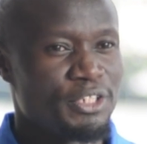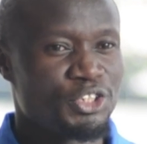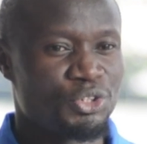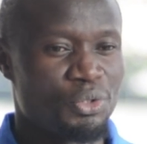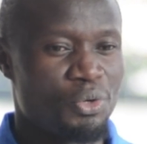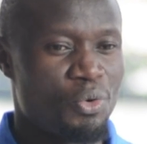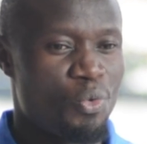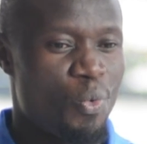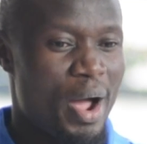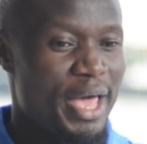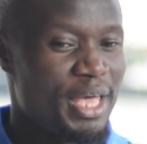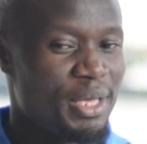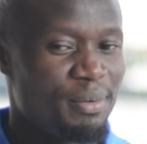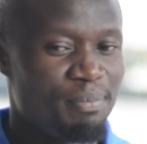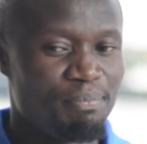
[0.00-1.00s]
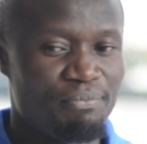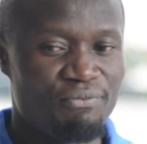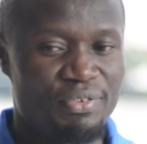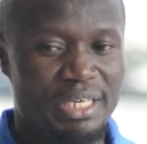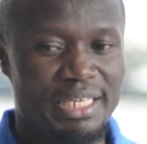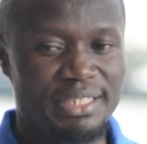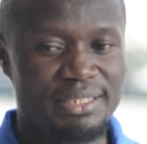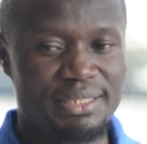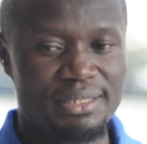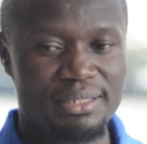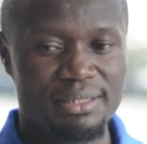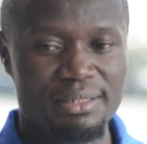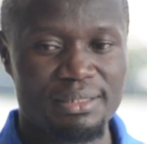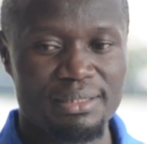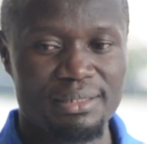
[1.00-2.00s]
So why
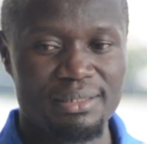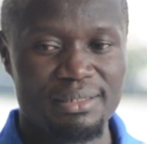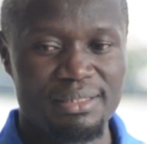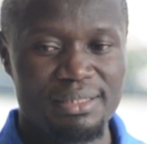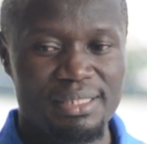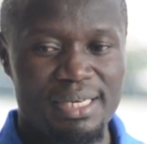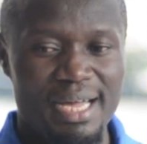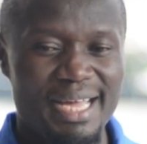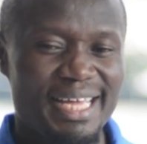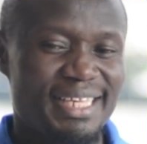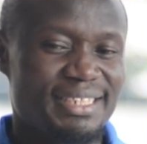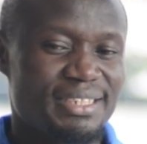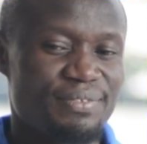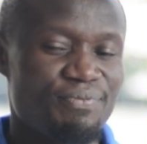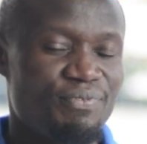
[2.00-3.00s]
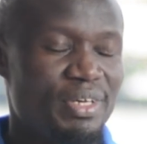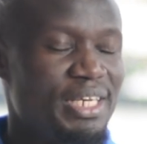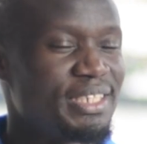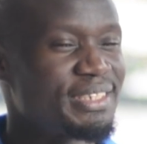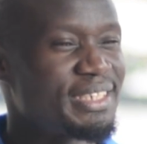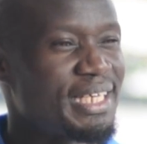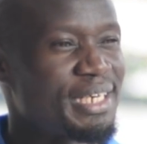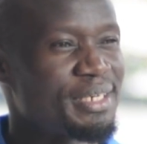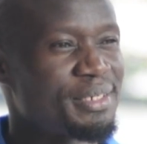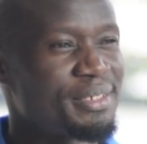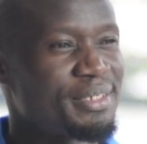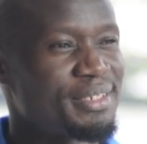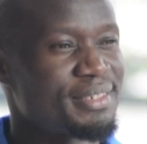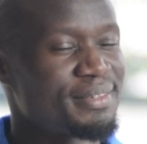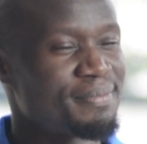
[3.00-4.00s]
villains? I guess villains are
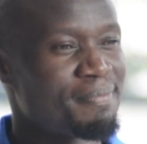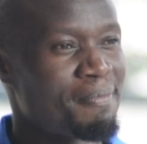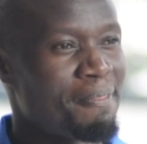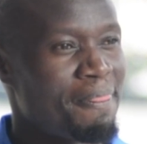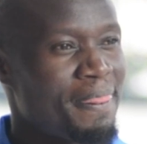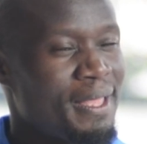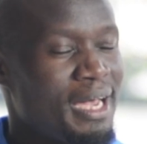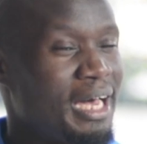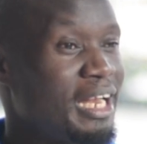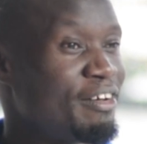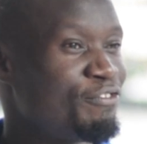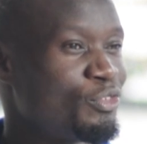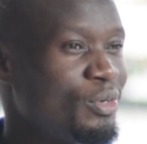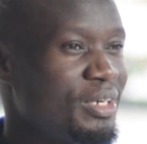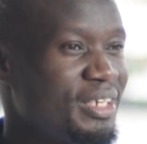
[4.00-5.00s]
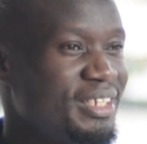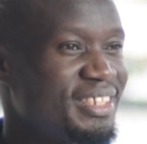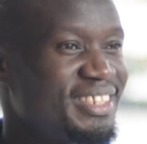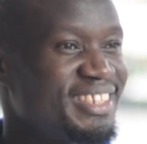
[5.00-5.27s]
colorful.